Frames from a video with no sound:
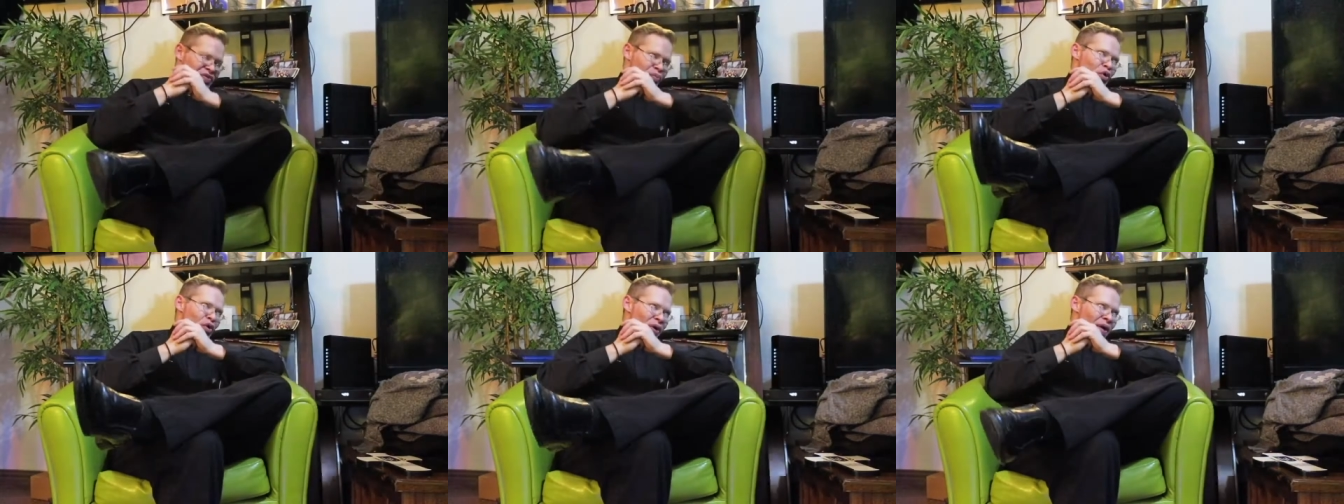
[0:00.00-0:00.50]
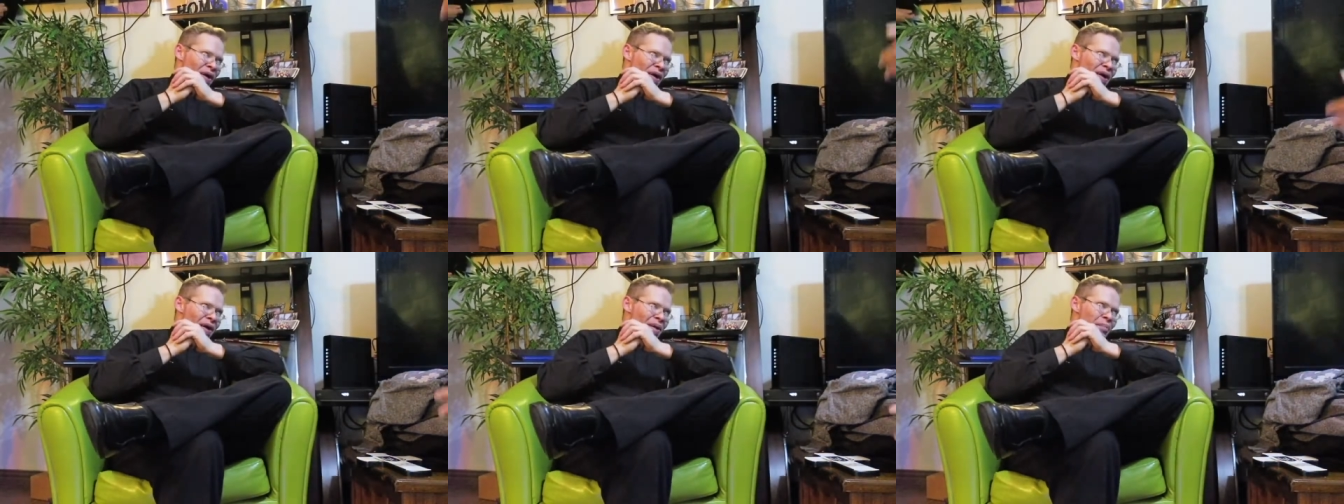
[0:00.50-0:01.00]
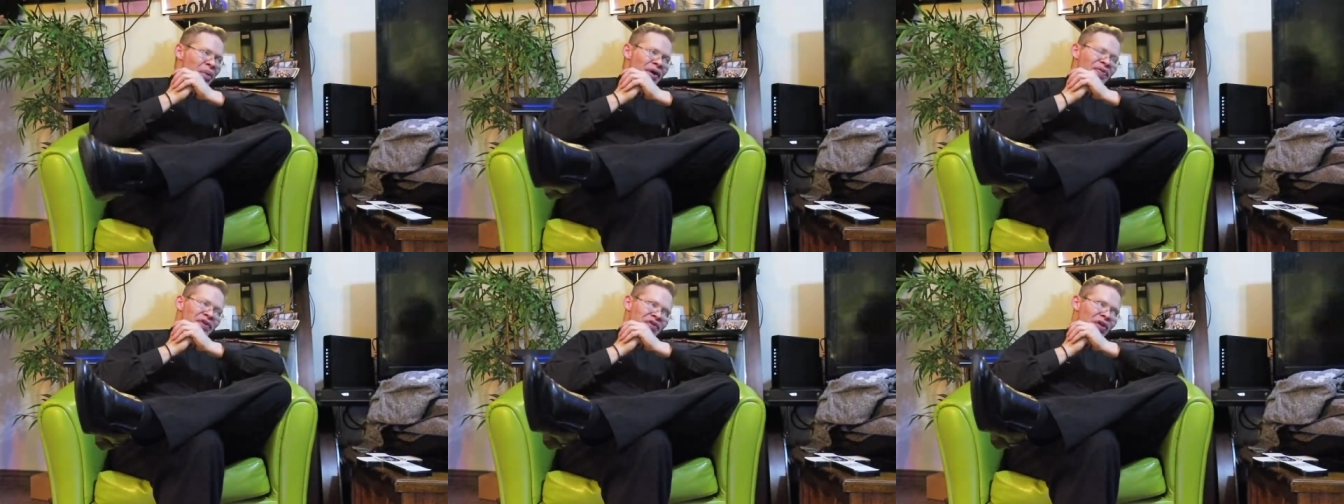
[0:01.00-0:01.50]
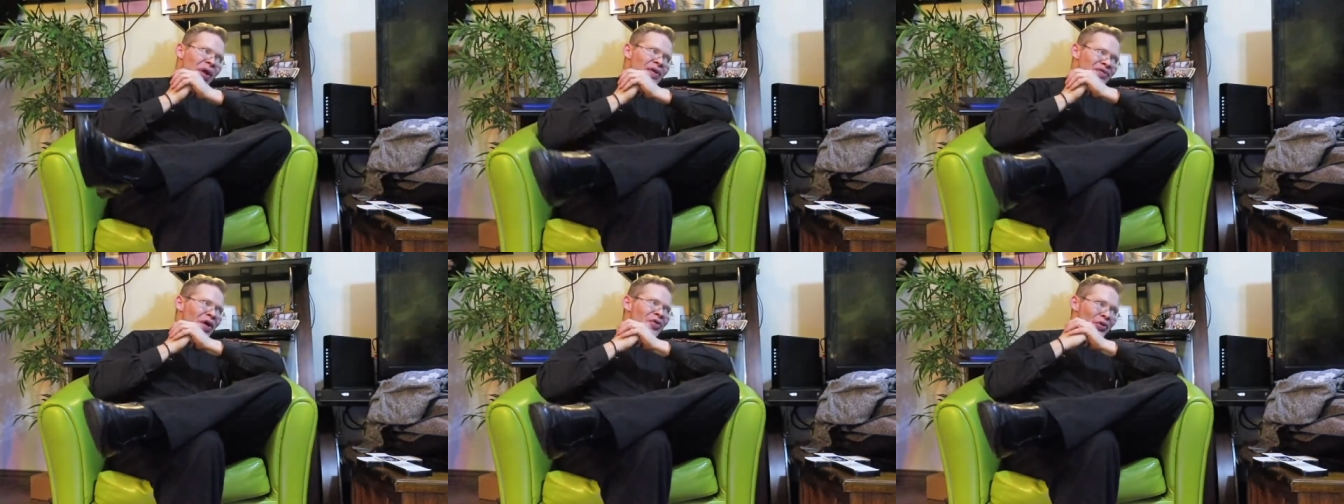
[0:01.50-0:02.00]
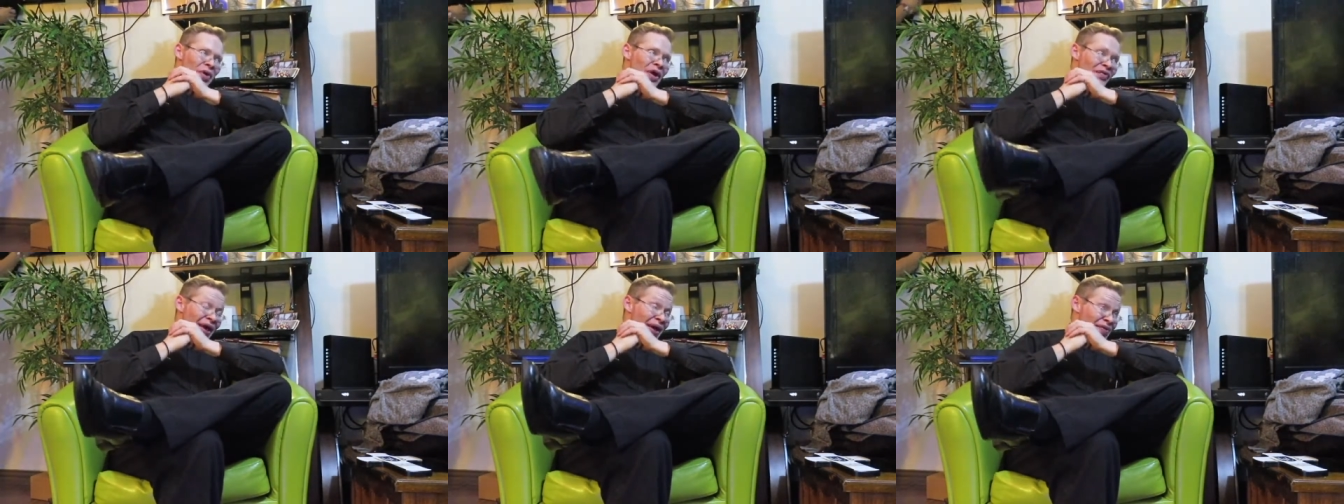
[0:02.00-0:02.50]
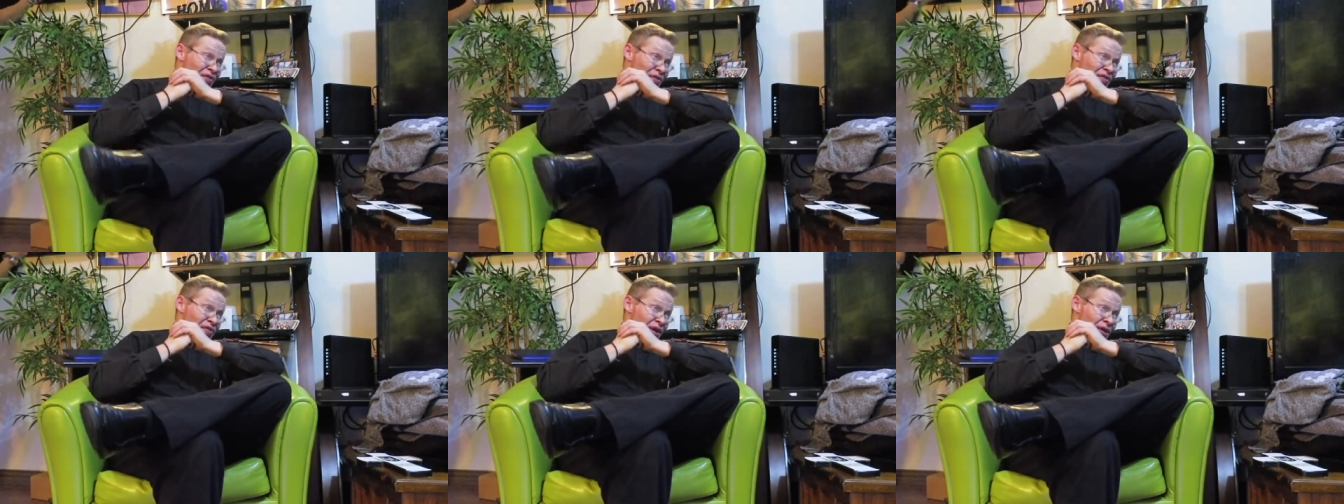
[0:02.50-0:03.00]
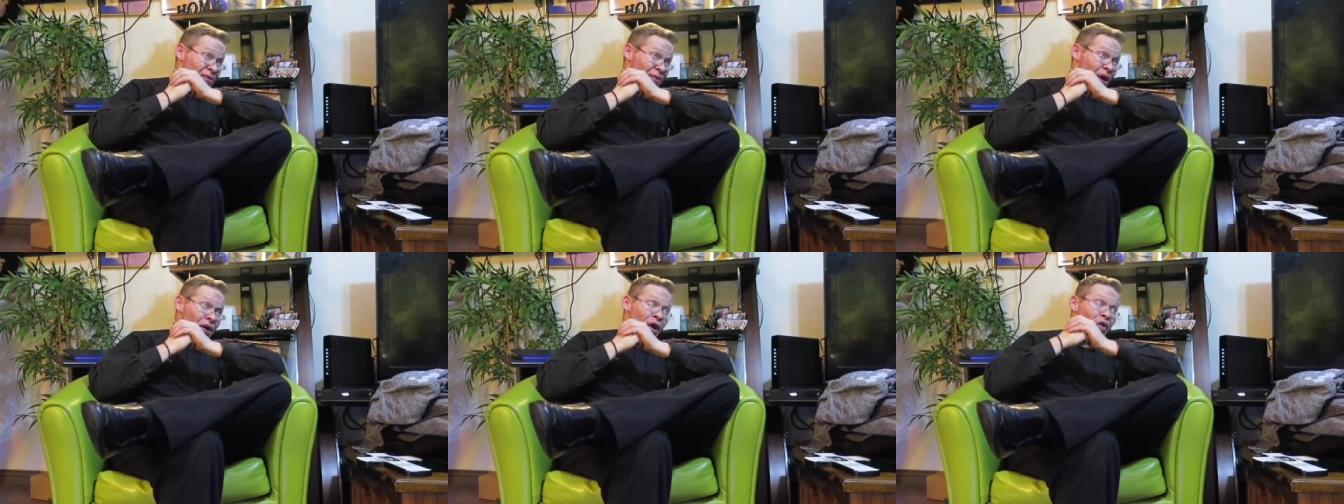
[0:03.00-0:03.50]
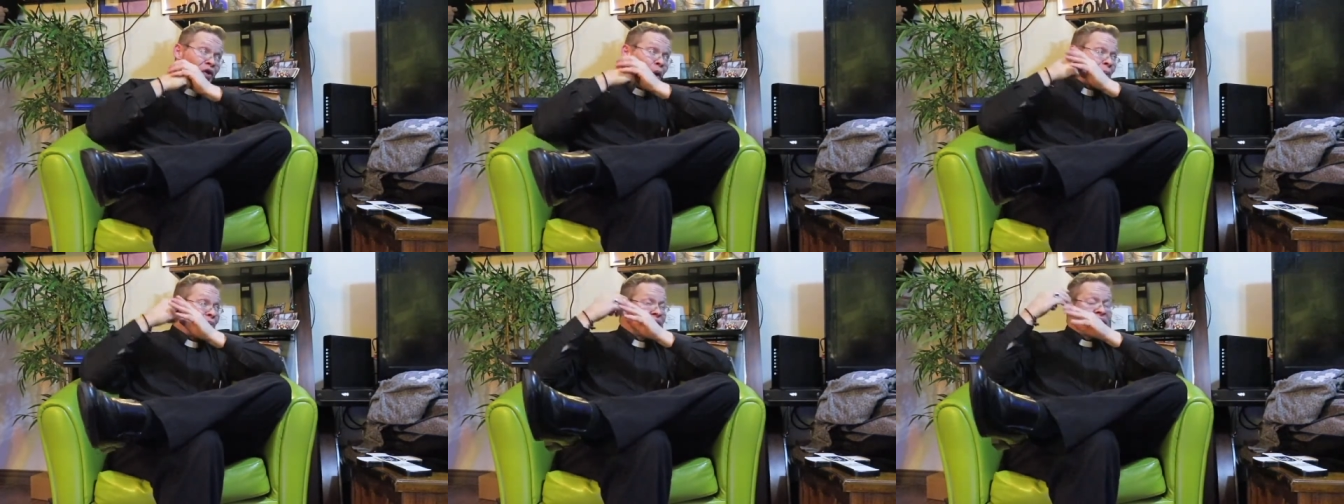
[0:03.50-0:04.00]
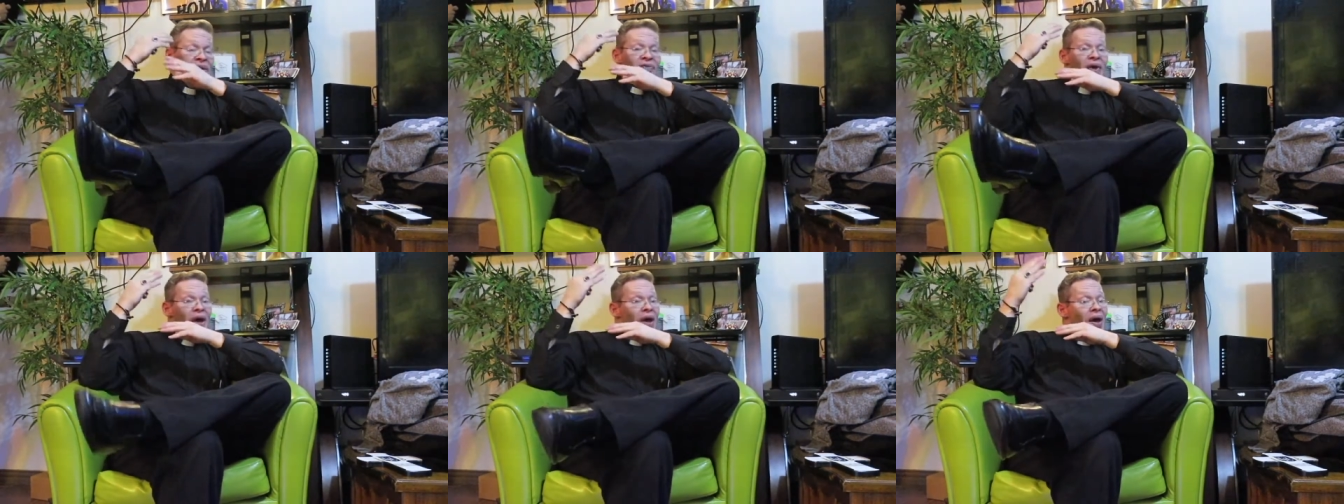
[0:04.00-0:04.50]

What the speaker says: this book, but there's a lot gone through a lot of hands since then. And although I believe